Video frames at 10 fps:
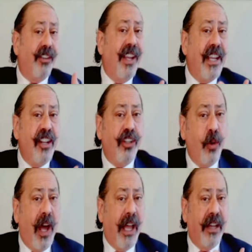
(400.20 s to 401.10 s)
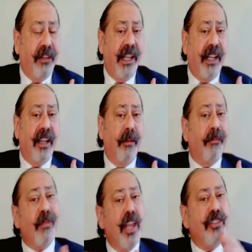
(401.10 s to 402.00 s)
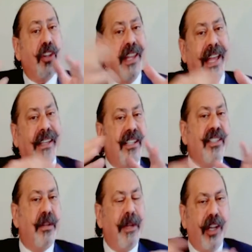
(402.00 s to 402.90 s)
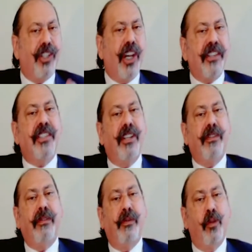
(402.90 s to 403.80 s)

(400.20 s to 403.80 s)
they're taking too high of an income. So that needs to be adjusted